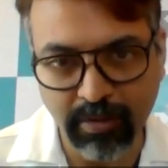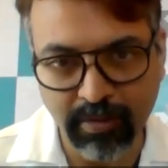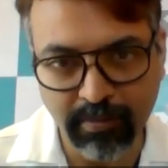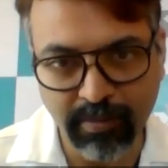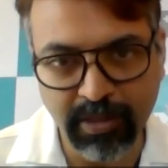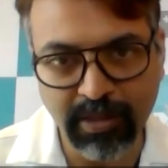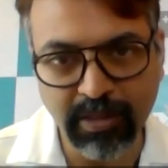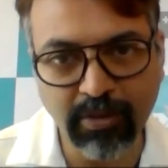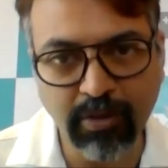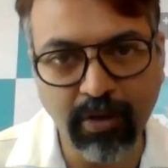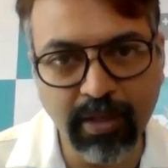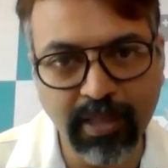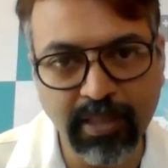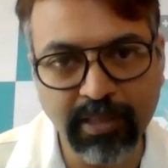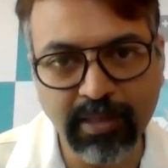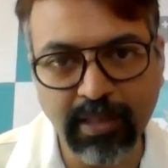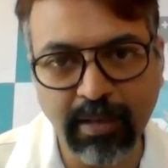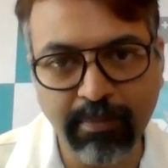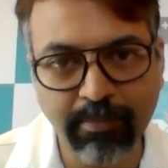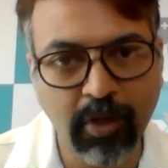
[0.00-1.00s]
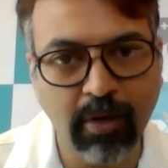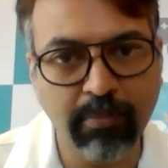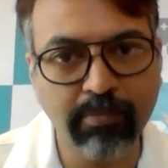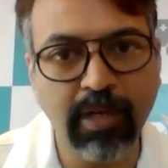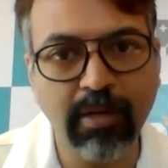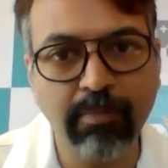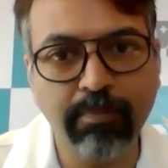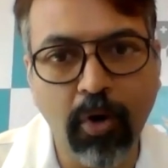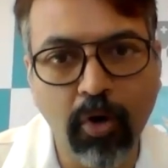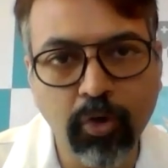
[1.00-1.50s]
which is called as
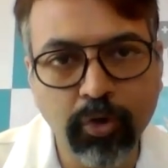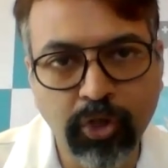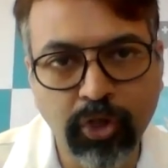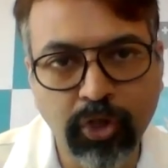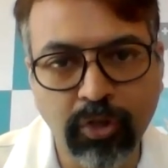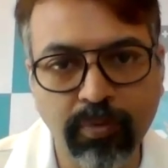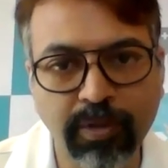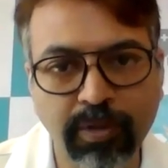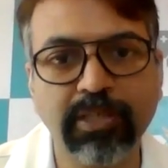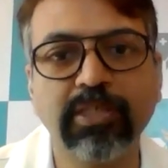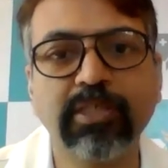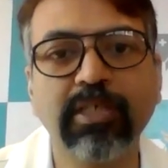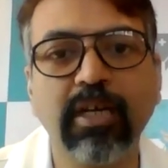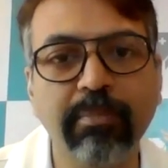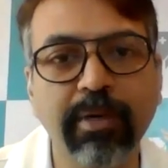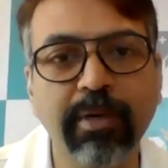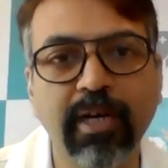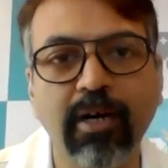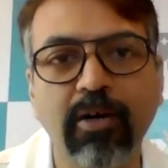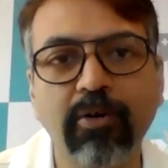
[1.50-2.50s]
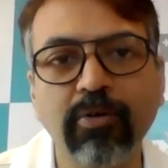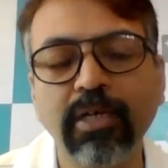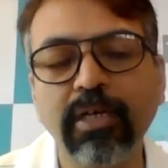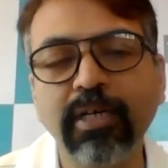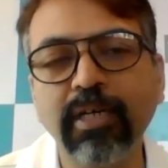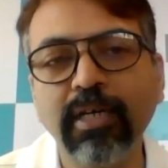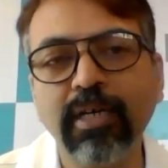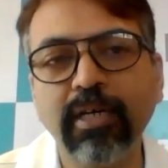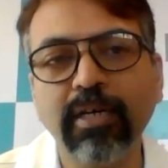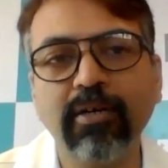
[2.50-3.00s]
abdominal paunch, which is coming out.
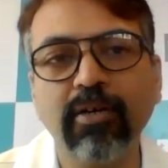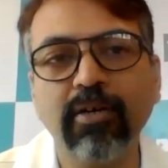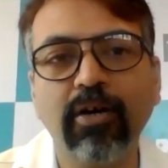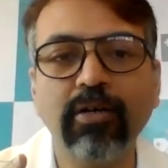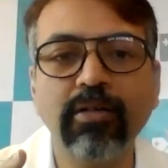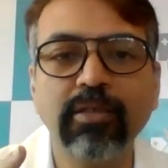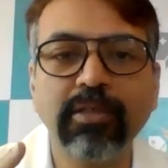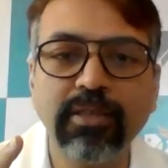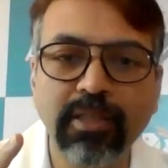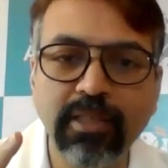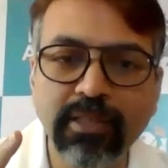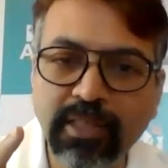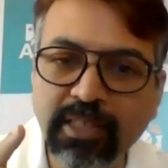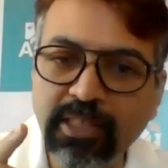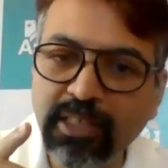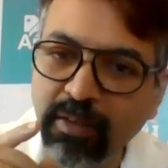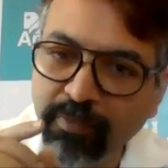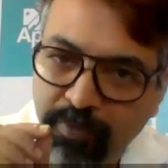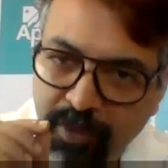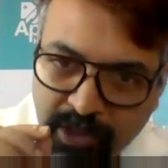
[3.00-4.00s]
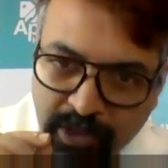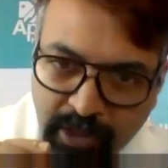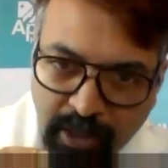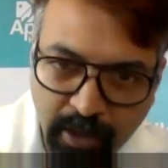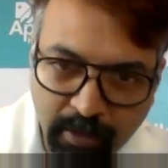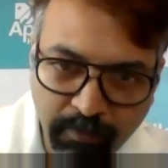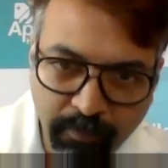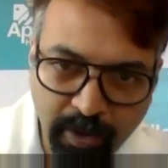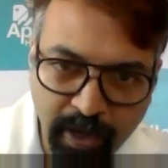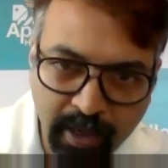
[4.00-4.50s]
Now this is a
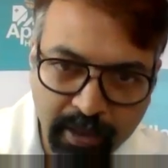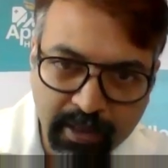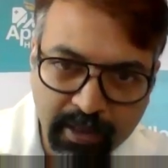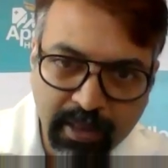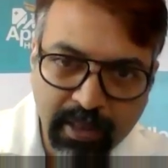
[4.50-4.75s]
visceral fat.